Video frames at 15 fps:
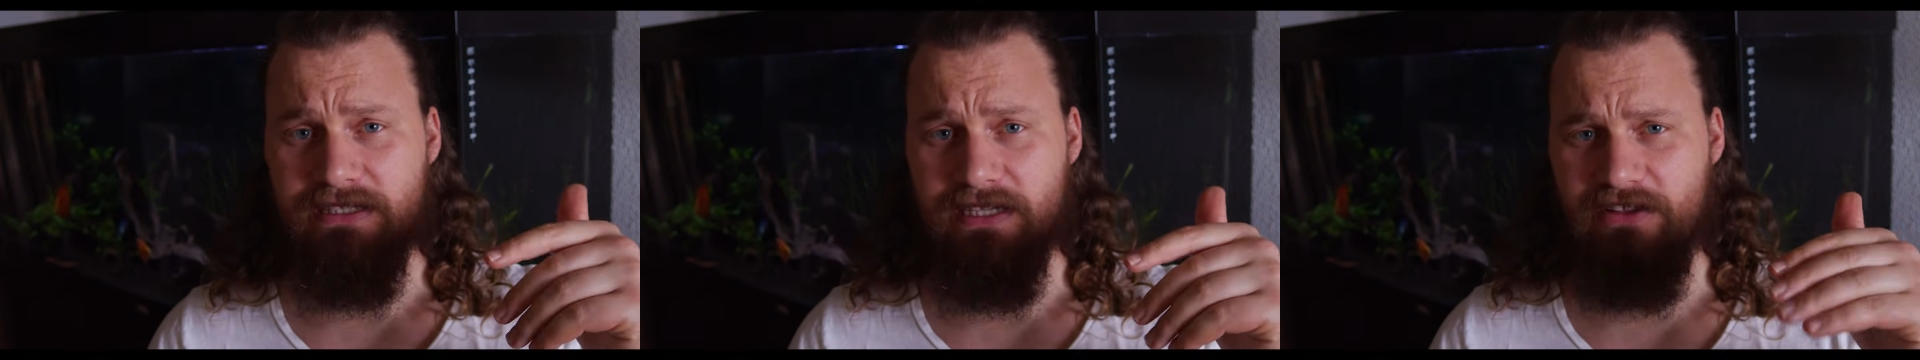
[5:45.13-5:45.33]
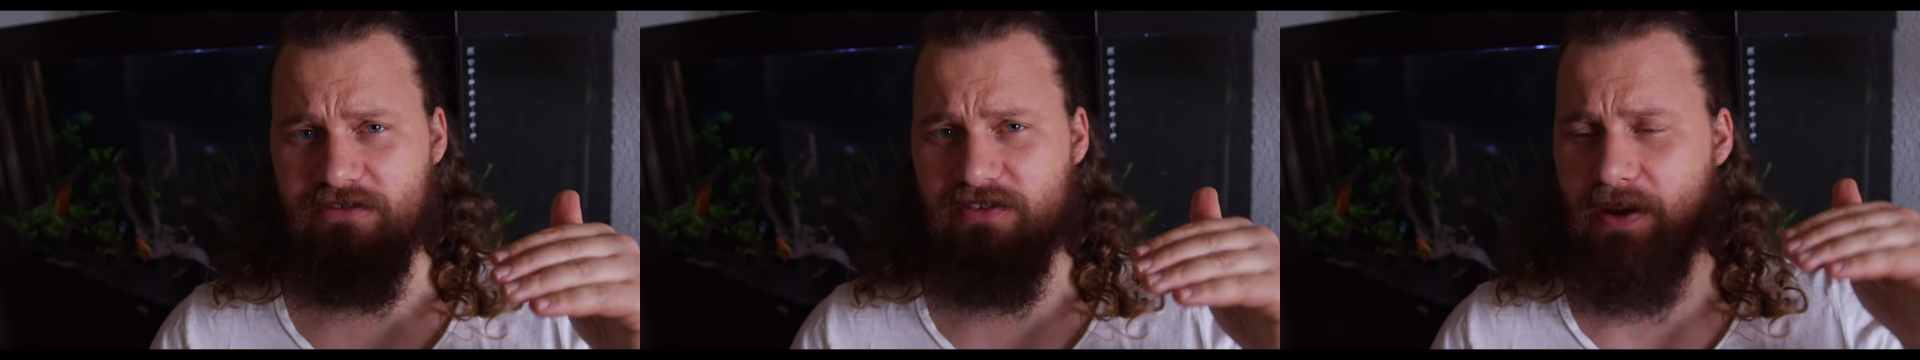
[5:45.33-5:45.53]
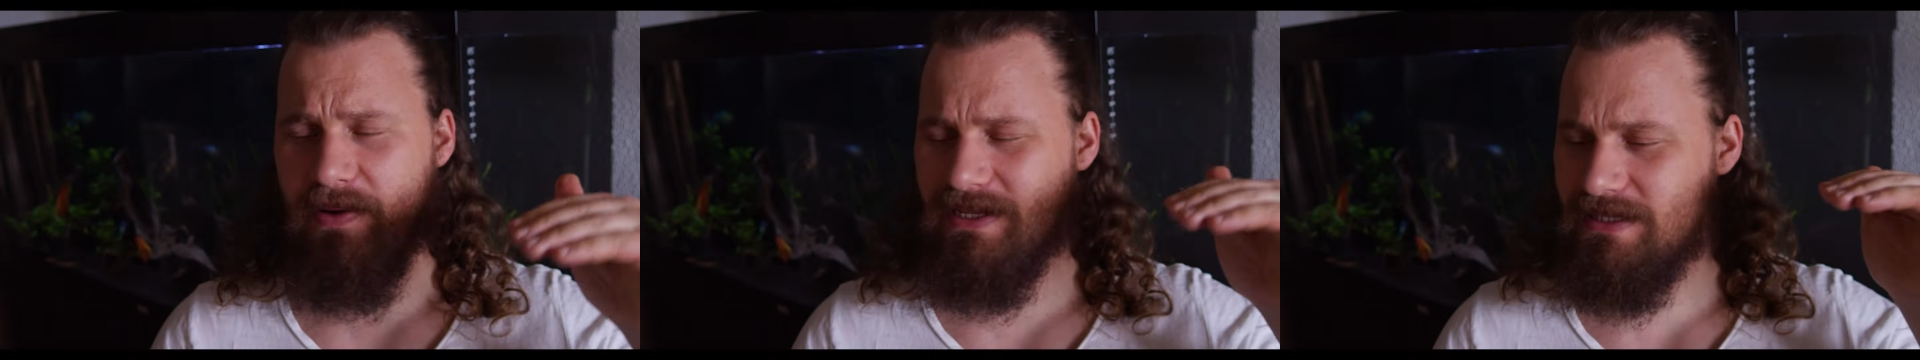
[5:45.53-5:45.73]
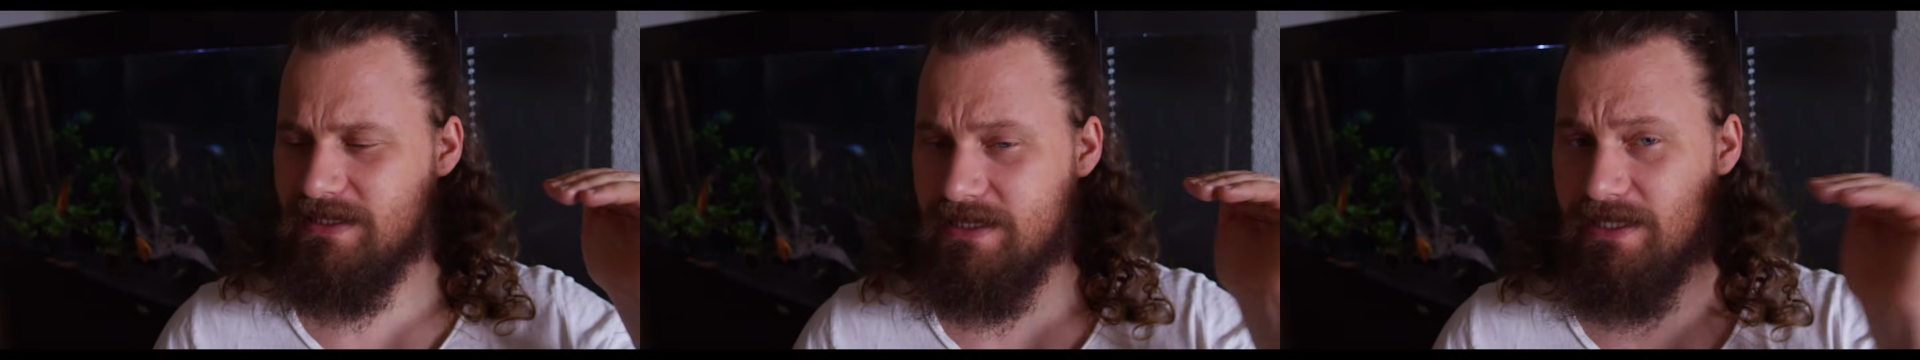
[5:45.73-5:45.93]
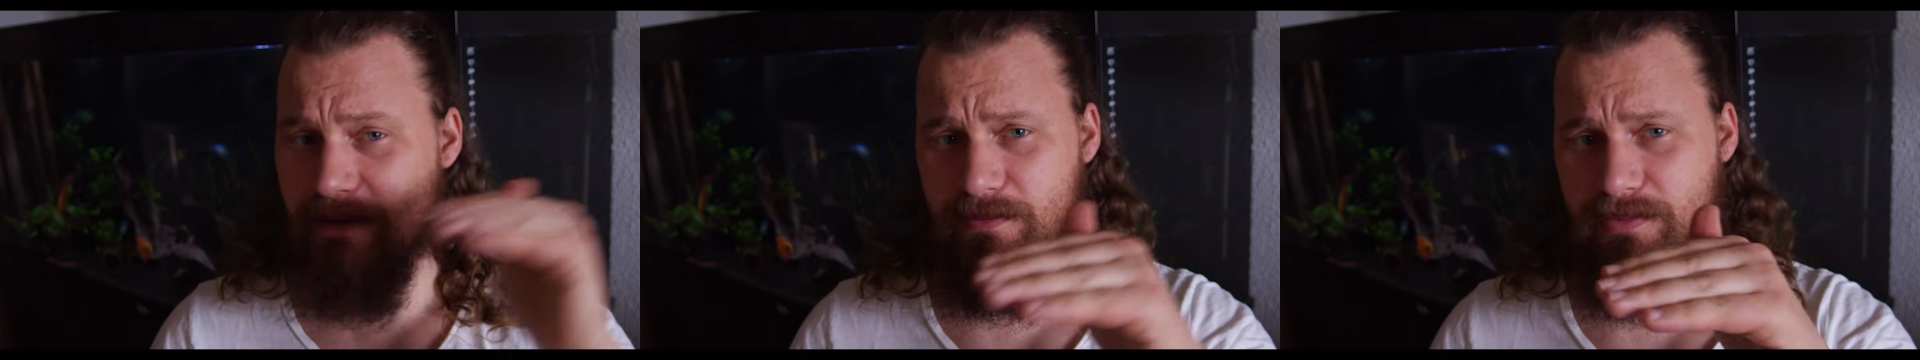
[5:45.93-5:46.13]
need a very
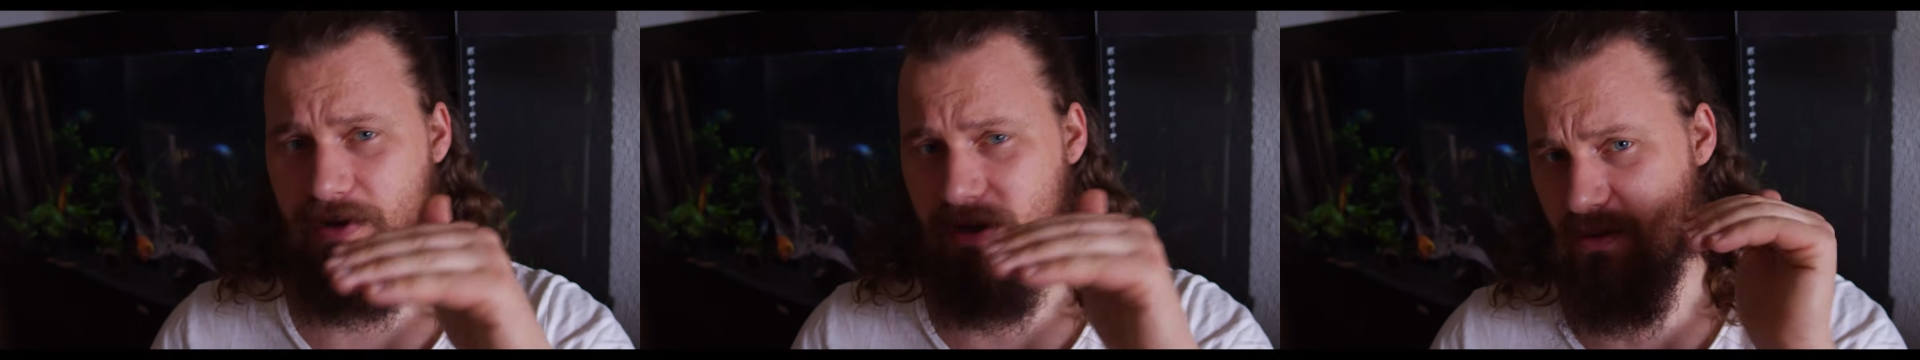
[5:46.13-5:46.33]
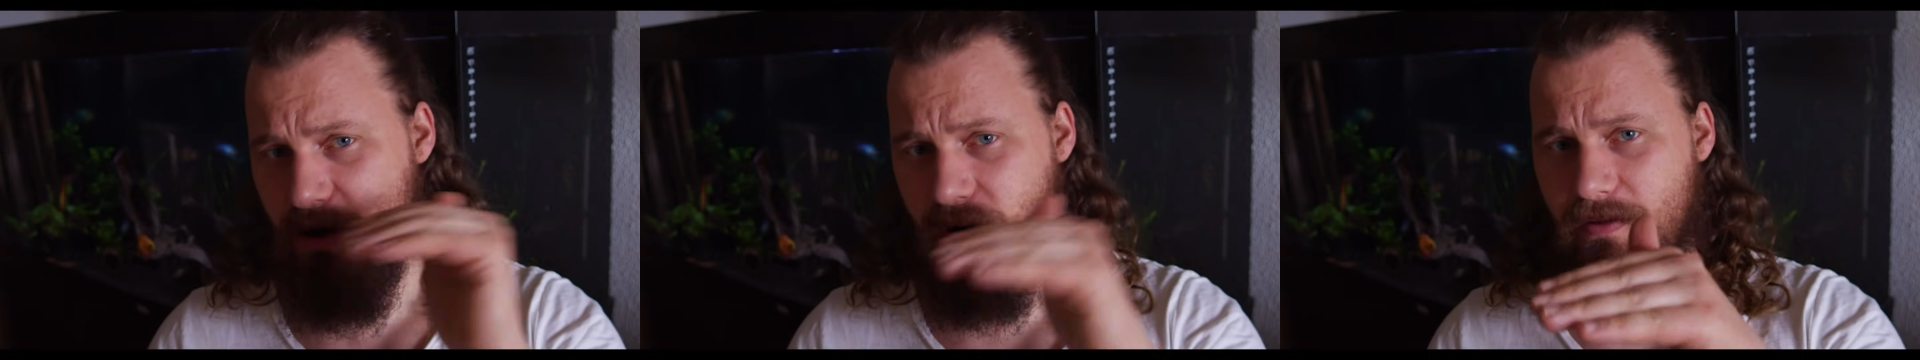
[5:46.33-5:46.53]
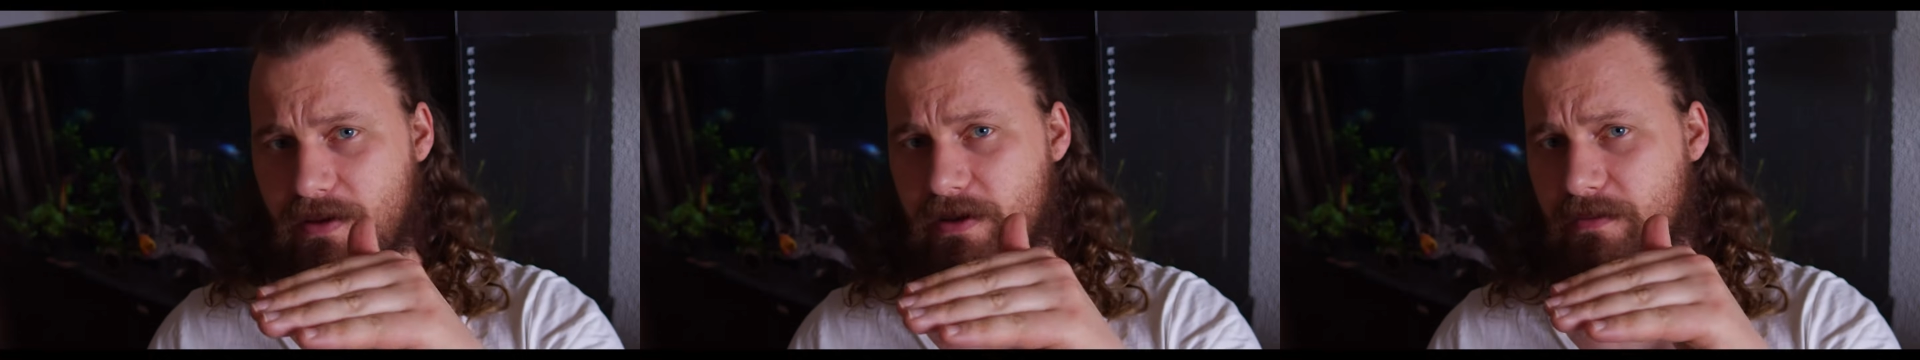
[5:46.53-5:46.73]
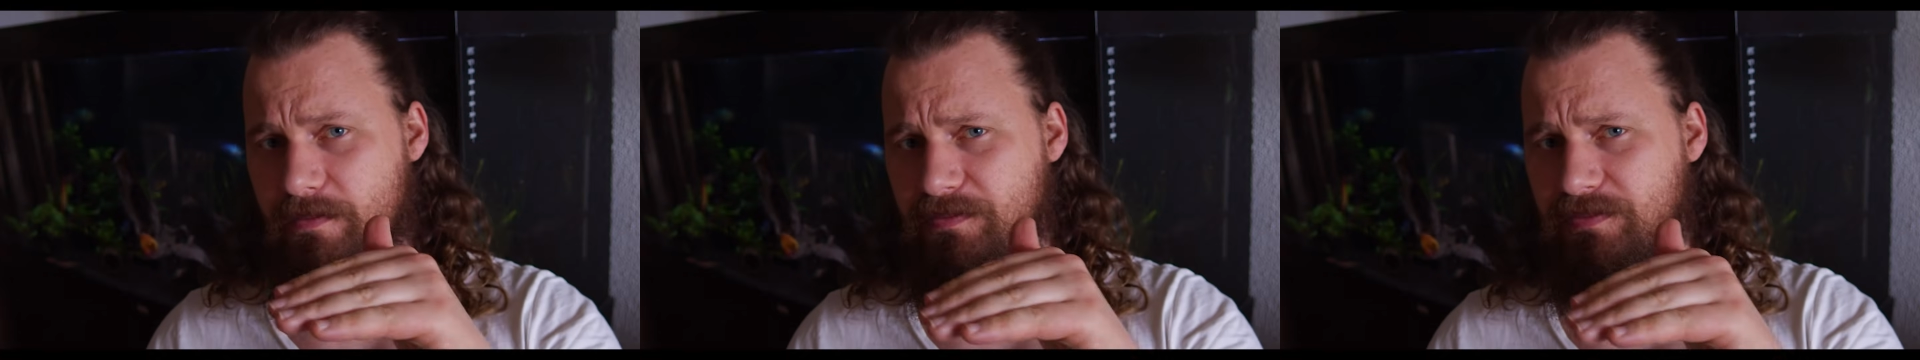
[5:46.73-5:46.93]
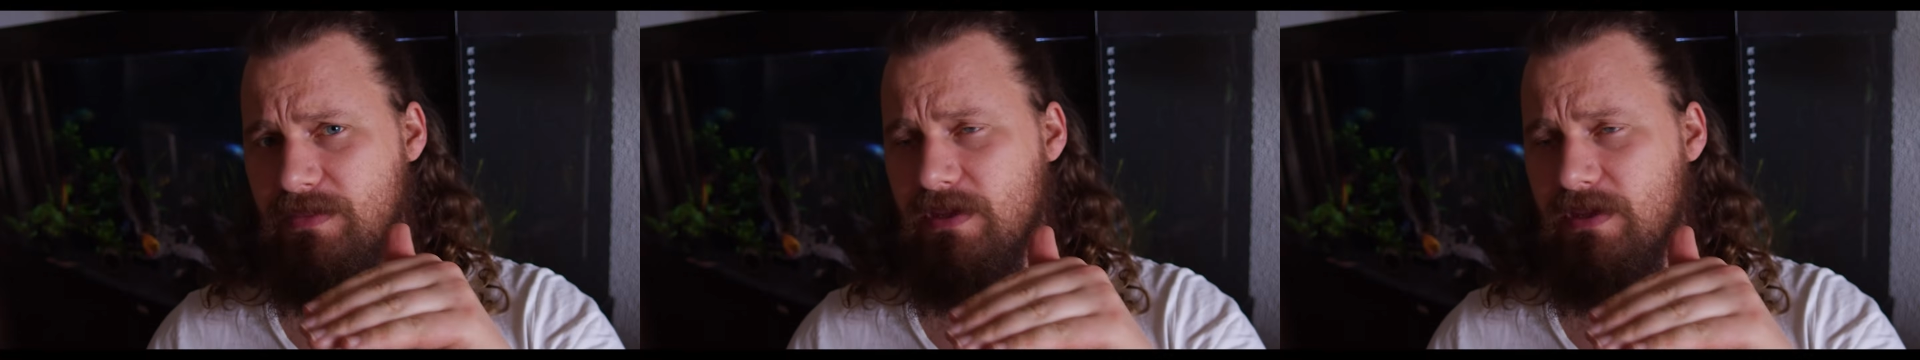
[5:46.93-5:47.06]
deep aquarium,